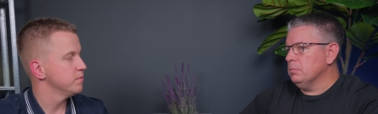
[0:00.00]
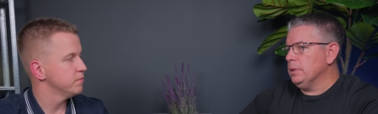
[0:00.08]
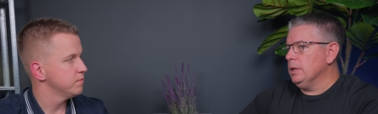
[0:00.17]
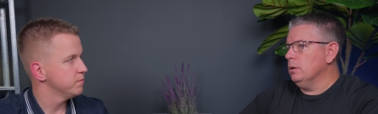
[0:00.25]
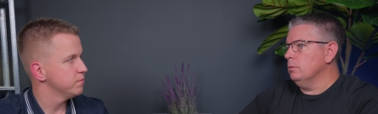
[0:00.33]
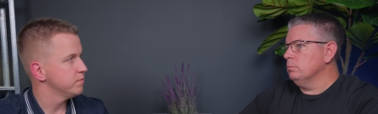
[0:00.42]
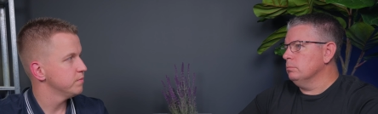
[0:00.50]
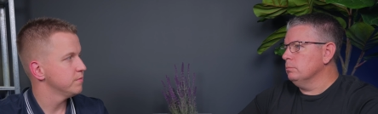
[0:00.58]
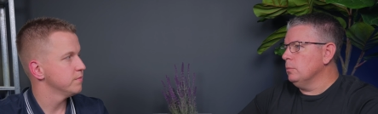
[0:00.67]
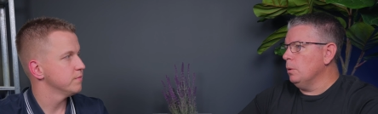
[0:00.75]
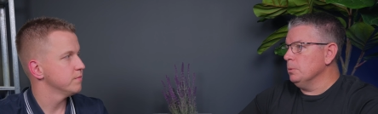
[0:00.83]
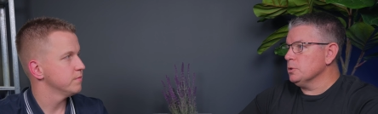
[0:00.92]
Speaker 1: you know,
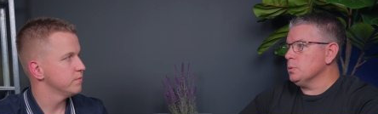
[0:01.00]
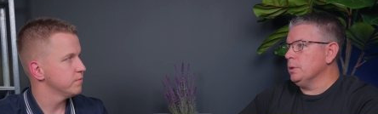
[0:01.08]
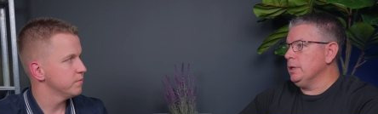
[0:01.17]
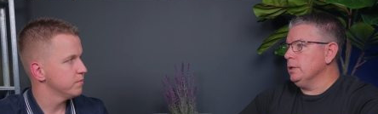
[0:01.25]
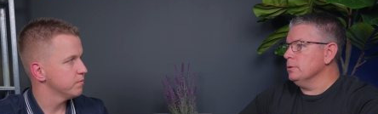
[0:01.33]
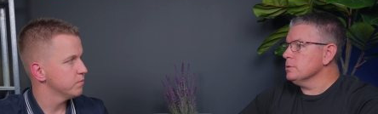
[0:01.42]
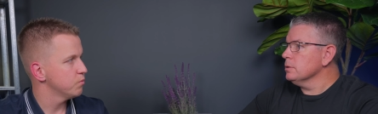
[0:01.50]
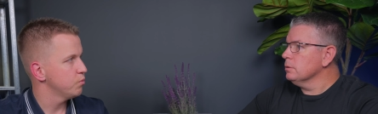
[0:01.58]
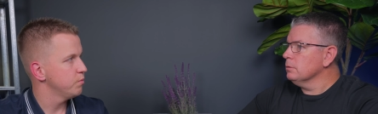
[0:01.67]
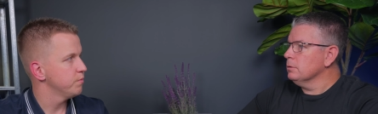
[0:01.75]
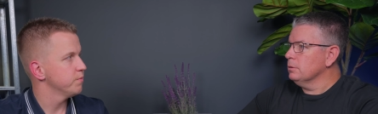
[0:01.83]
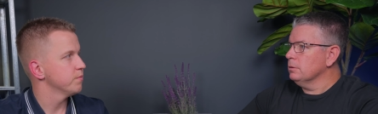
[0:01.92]
almost twenty years,
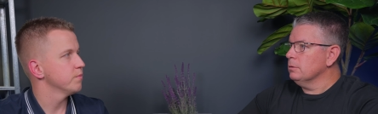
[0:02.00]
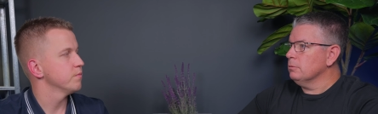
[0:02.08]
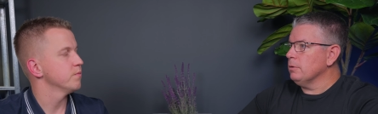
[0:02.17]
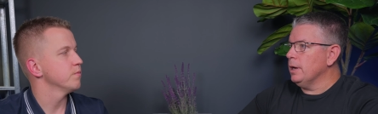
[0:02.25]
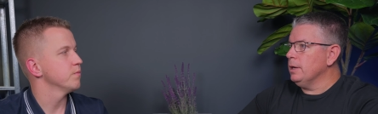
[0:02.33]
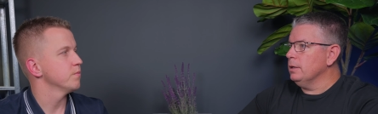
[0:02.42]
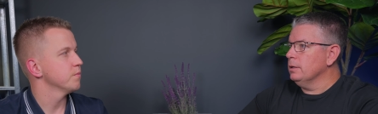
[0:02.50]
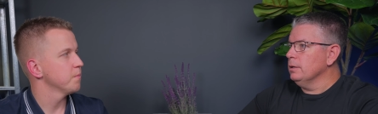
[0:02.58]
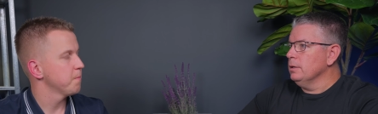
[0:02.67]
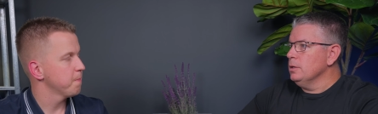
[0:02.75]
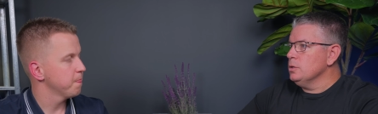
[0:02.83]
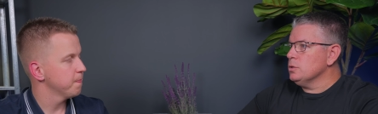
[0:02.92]
right?
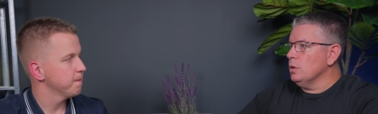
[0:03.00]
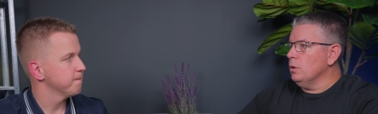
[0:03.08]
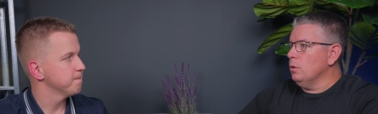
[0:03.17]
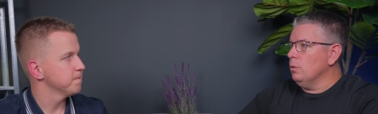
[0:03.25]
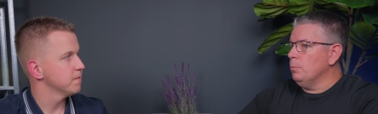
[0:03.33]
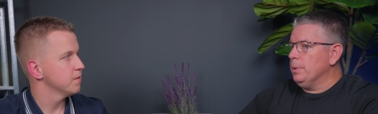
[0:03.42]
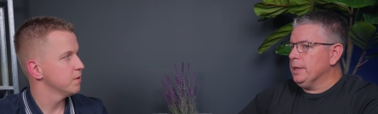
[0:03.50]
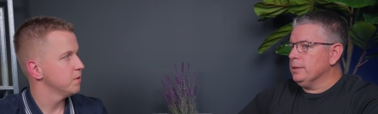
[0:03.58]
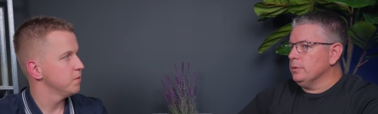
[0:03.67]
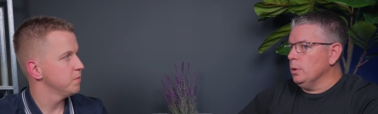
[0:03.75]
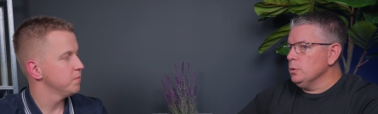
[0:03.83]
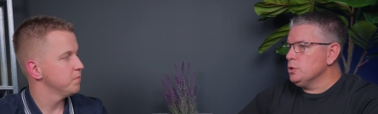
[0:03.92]
So be
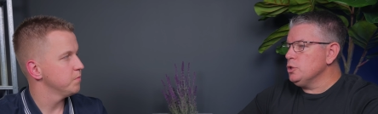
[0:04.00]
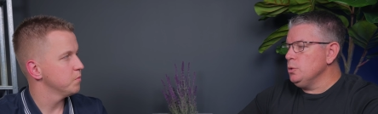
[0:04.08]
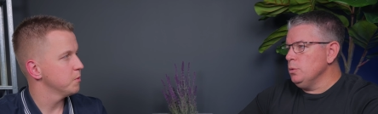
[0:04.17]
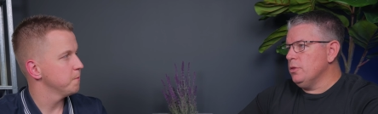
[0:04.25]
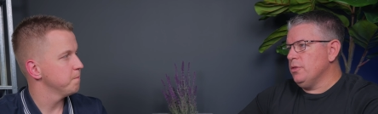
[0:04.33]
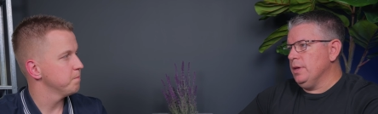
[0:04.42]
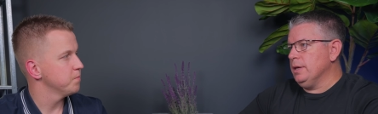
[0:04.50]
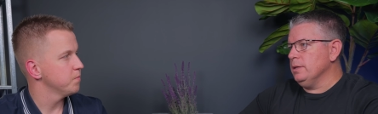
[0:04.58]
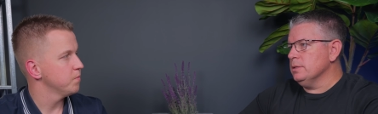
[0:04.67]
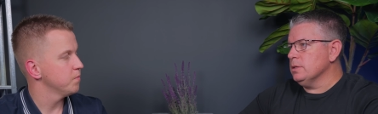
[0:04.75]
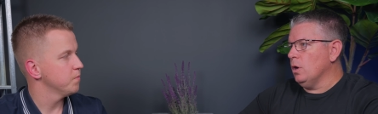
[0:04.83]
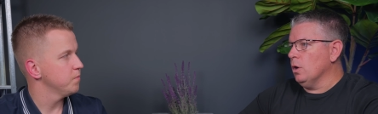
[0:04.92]
those two
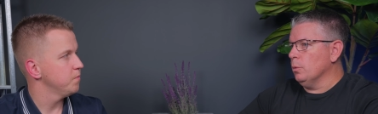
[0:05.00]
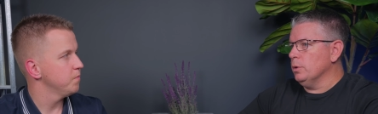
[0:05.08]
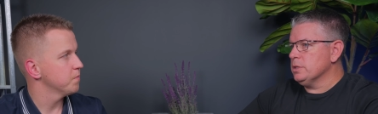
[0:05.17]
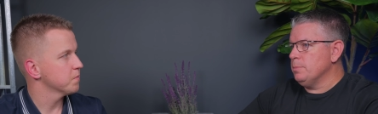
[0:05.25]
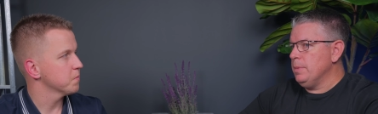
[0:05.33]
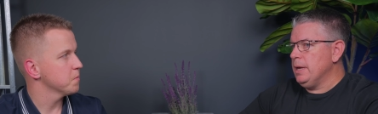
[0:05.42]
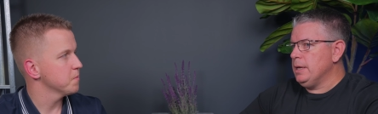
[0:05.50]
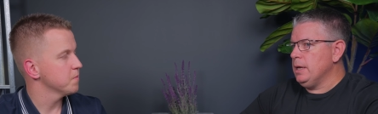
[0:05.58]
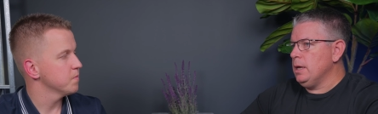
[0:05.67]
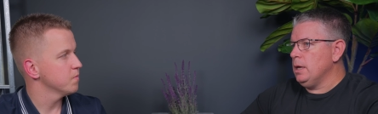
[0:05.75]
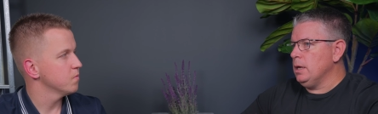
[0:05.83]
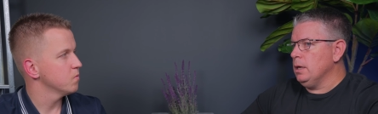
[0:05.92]
things are what's
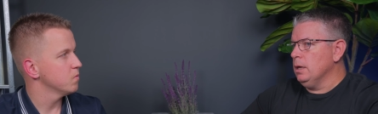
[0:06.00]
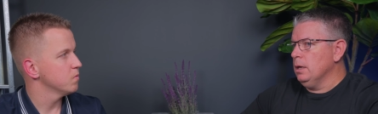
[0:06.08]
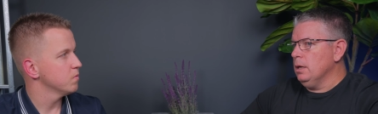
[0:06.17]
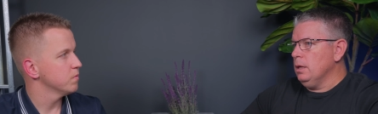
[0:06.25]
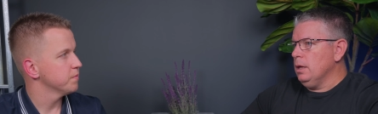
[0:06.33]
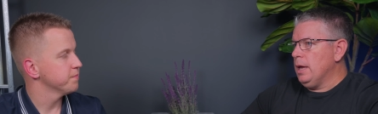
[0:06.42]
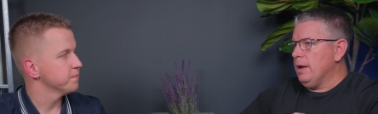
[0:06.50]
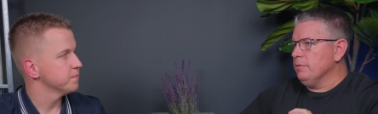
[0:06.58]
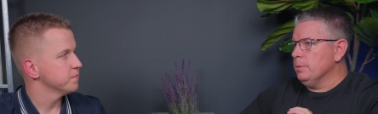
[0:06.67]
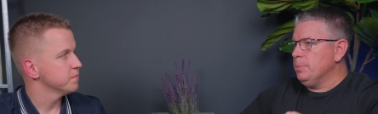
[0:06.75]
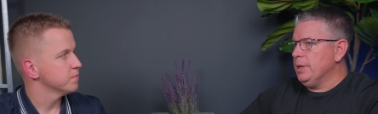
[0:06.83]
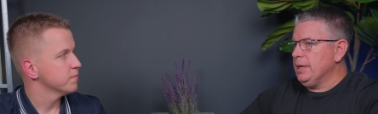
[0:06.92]
making
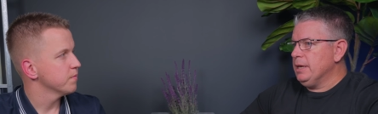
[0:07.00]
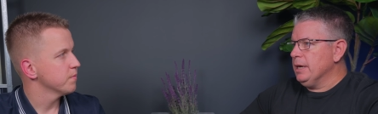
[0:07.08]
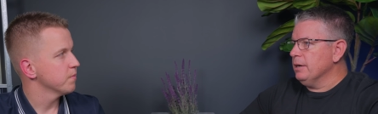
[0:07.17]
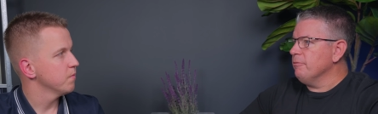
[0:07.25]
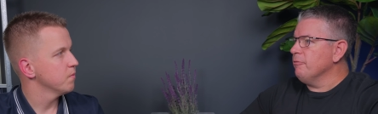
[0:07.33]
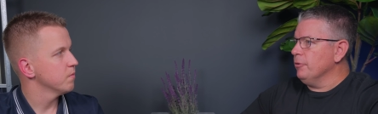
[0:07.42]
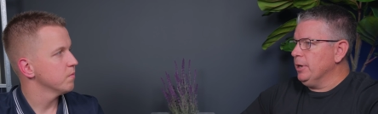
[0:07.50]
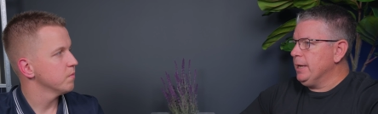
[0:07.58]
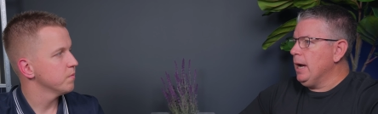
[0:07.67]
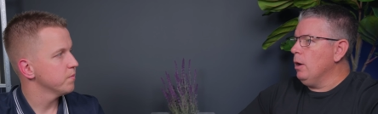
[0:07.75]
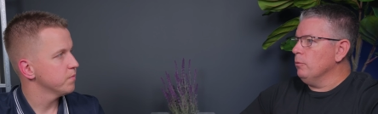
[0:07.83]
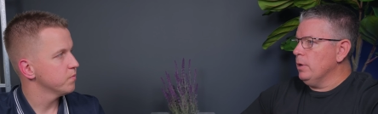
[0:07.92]
everybody kind of freak
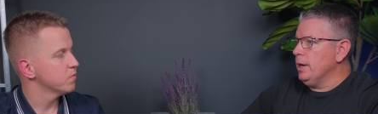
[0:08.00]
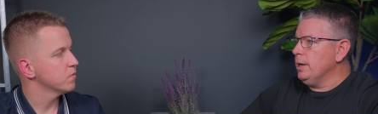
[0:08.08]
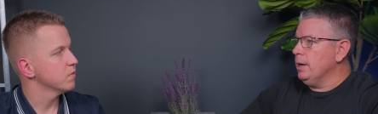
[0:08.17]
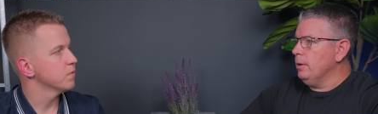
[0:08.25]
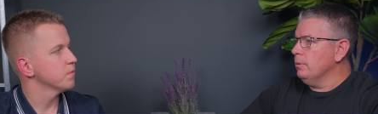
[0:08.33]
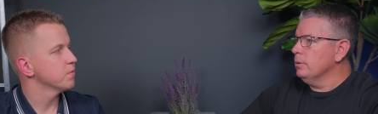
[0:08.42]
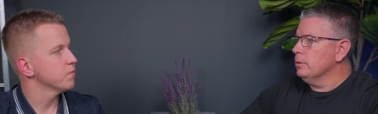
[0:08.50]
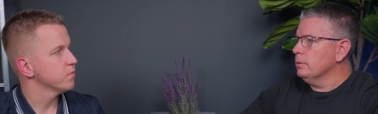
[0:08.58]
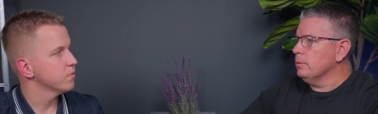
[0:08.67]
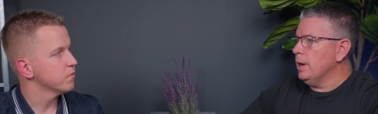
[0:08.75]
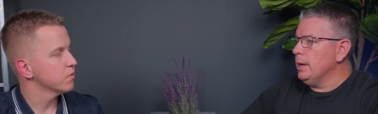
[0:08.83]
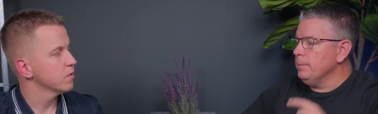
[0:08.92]
out right now,
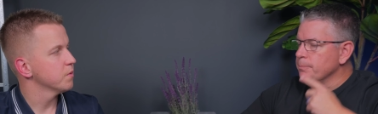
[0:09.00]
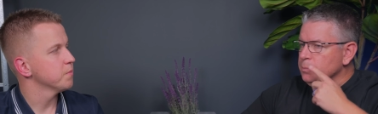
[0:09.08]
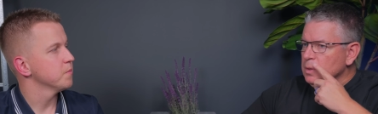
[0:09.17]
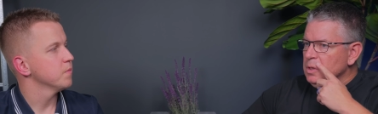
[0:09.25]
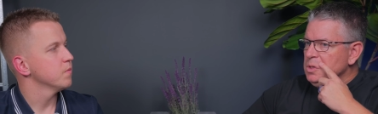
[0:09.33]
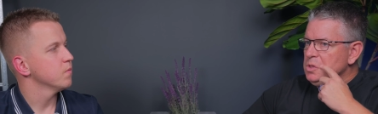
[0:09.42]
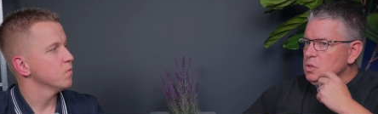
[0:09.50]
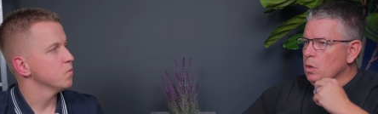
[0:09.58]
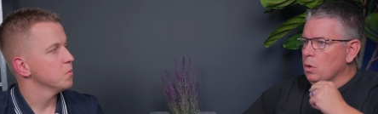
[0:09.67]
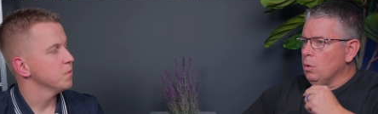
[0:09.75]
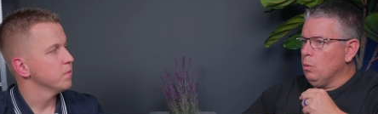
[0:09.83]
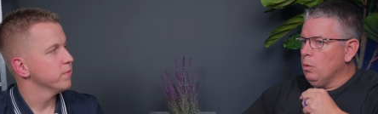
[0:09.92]
right?
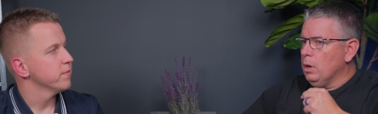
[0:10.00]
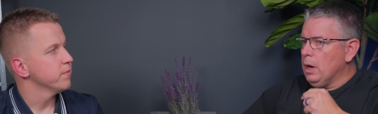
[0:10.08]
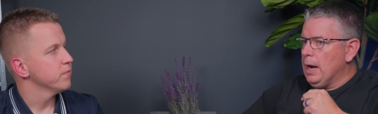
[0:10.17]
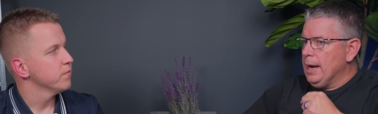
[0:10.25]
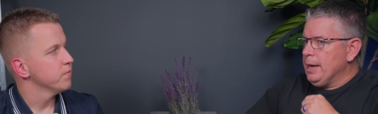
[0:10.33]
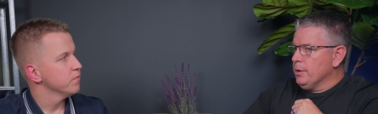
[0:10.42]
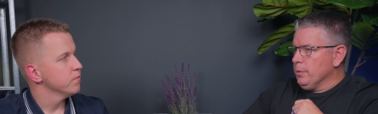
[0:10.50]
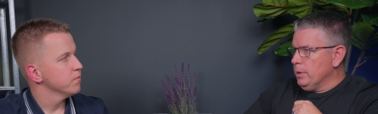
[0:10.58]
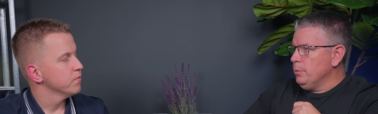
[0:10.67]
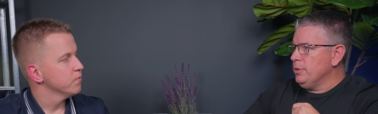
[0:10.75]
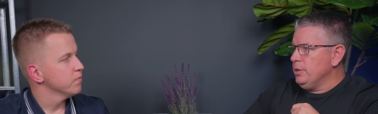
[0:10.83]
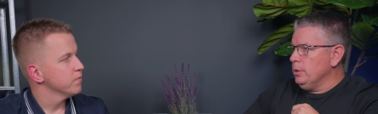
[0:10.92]
So I agree
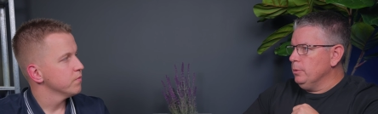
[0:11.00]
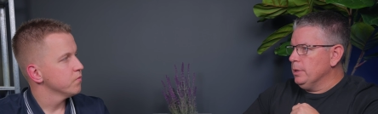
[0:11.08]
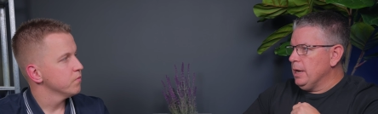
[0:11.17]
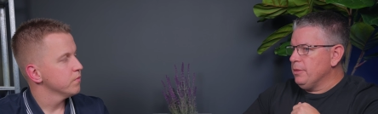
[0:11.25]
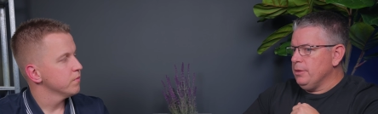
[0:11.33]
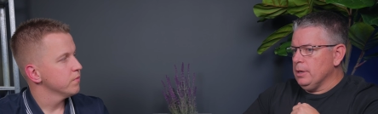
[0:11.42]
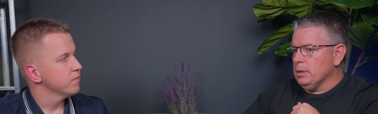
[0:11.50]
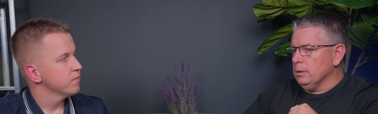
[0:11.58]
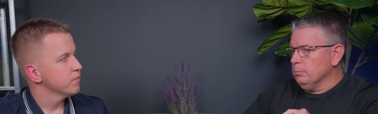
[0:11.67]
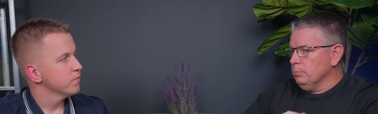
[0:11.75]
with you, and I think